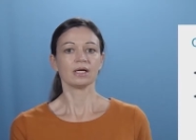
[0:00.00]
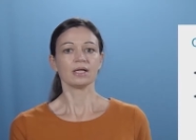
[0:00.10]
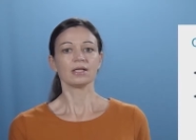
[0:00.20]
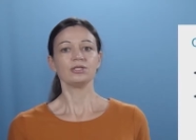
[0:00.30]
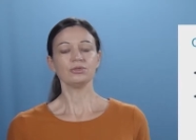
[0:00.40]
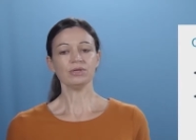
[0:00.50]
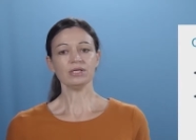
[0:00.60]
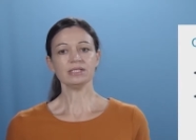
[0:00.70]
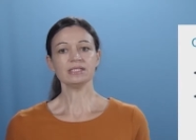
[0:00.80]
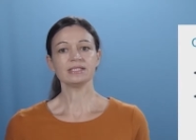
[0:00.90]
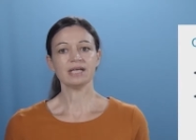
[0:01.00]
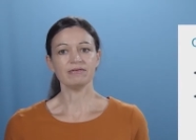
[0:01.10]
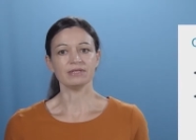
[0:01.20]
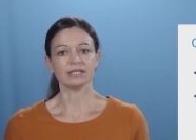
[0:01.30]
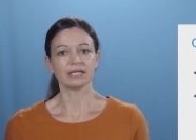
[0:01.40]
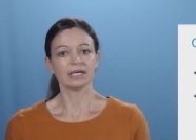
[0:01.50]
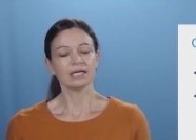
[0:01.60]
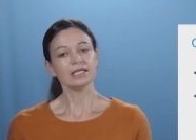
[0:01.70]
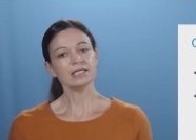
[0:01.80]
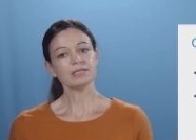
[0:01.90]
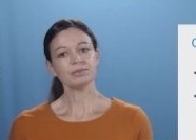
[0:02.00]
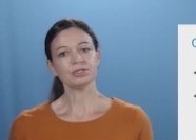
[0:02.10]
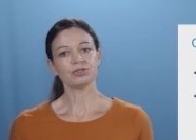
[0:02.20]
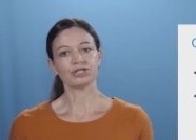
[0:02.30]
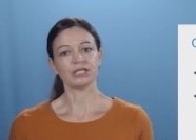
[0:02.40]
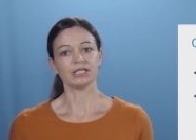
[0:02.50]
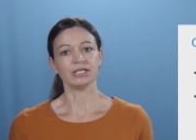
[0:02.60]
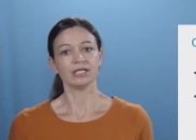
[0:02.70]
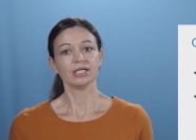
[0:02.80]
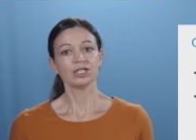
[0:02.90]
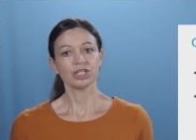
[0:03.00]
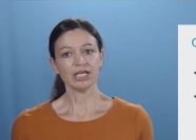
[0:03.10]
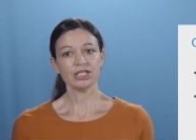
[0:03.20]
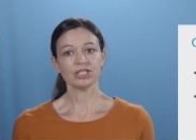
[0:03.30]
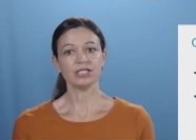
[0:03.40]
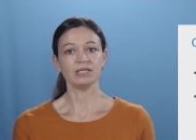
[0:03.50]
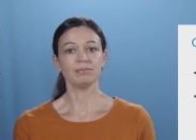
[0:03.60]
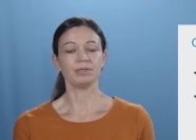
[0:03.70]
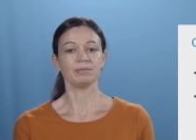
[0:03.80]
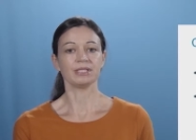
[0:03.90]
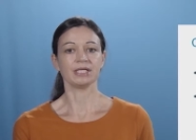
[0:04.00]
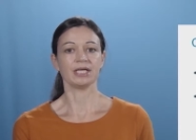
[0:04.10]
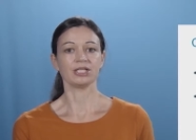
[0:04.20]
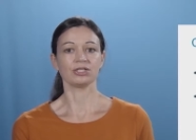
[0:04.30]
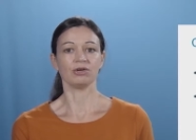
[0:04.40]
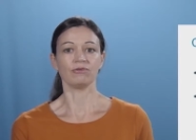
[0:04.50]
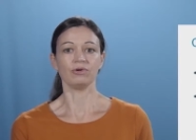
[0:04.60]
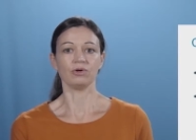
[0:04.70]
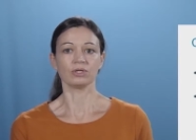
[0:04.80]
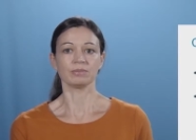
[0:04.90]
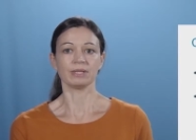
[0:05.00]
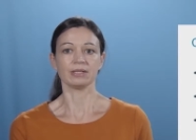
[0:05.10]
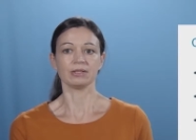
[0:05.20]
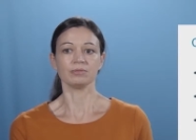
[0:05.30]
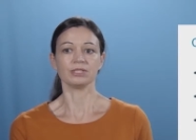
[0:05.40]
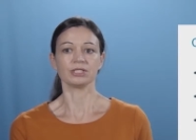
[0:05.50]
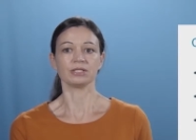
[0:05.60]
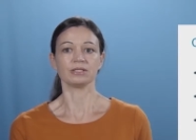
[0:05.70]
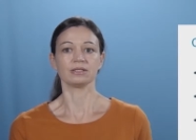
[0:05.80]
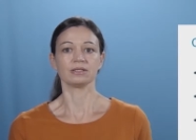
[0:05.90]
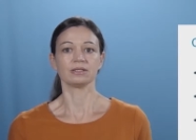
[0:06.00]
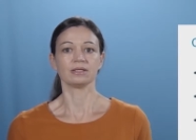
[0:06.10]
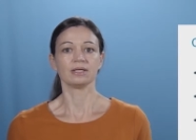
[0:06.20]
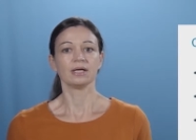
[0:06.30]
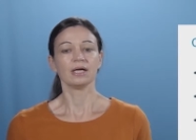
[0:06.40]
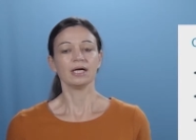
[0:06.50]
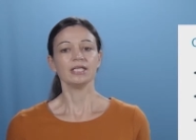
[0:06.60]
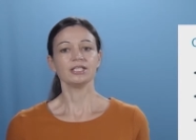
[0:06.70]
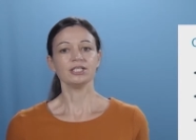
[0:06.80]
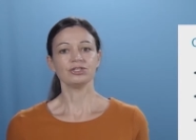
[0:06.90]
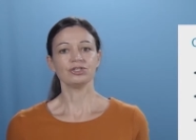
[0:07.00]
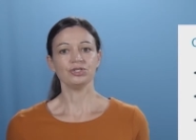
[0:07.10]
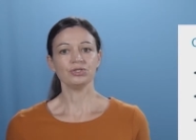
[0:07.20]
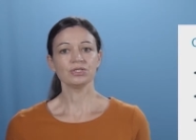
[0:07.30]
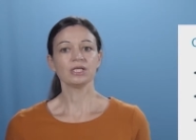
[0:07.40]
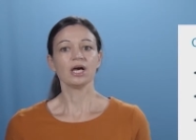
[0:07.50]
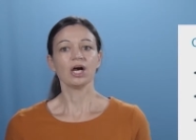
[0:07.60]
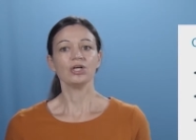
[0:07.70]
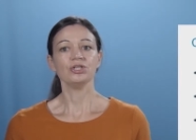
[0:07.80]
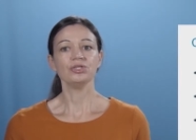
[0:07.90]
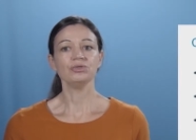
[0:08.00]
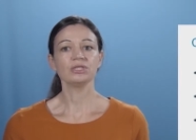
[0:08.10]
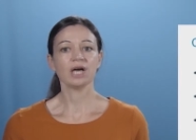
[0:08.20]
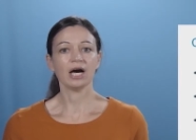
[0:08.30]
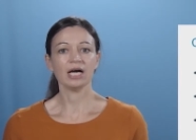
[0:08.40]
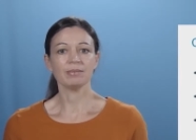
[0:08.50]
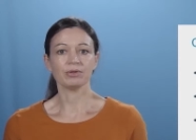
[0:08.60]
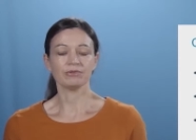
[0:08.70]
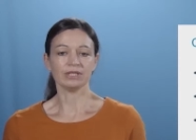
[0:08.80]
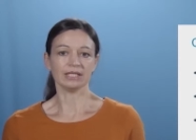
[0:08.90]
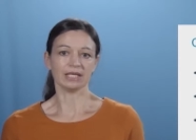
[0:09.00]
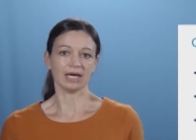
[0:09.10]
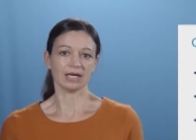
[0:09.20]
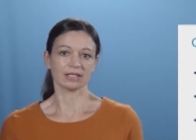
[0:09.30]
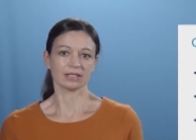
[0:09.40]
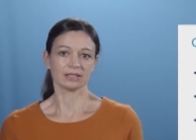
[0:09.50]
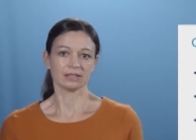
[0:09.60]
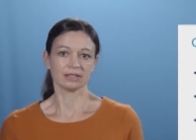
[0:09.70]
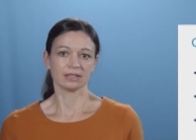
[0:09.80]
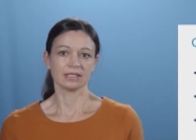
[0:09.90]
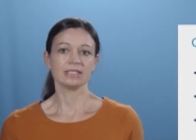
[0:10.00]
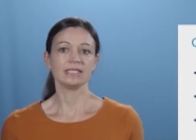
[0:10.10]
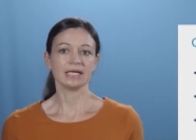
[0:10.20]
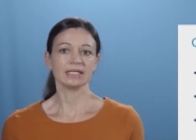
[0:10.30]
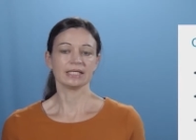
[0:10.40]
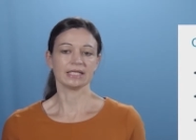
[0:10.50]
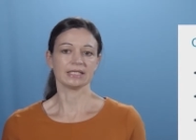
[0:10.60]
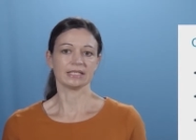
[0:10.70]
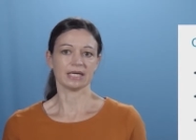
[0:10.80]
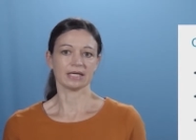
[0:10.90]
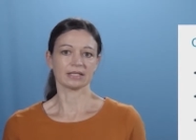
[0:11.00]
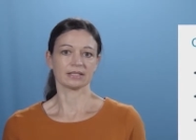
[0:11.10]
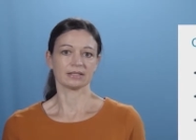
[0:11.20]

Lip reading: The 2007 Lisbon Treaty changed the implementation of laws by the Commission. It introduced a new type of legal act, the Delegated Act,